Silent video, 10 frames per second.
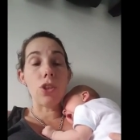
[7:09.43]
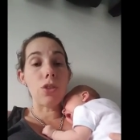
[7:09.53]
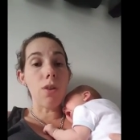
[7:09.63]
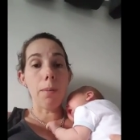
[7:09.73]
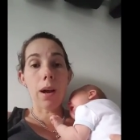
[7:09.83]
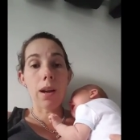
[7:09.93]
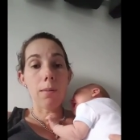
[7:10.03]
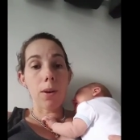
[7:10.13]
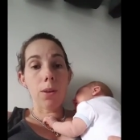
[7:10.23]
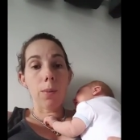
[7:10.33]
She's not back
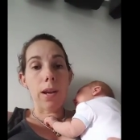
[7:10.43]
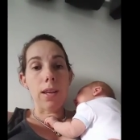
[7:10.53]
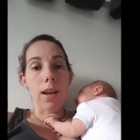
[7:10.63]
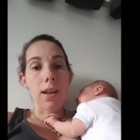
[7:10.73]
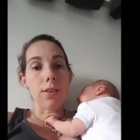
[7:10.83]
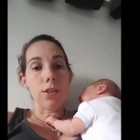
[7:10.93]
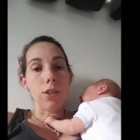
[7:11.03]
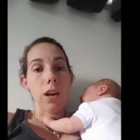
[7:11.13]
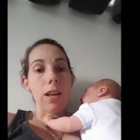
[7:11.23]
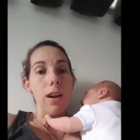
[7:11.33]
at birth weight yet.
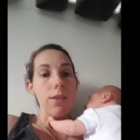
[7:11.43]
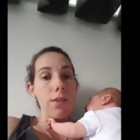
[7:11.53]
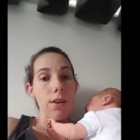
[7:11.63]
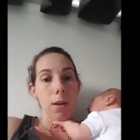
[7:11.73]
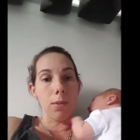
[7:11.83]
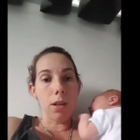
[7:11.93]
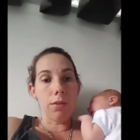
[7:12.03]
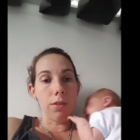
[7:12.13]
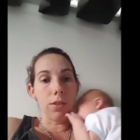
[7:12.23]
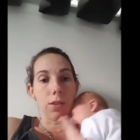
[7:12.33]
She's only 100 grams
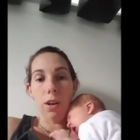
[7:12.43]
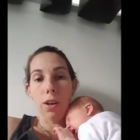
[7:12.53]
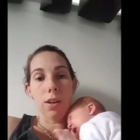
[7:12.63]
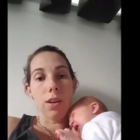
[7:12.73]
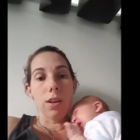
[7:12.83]
off, so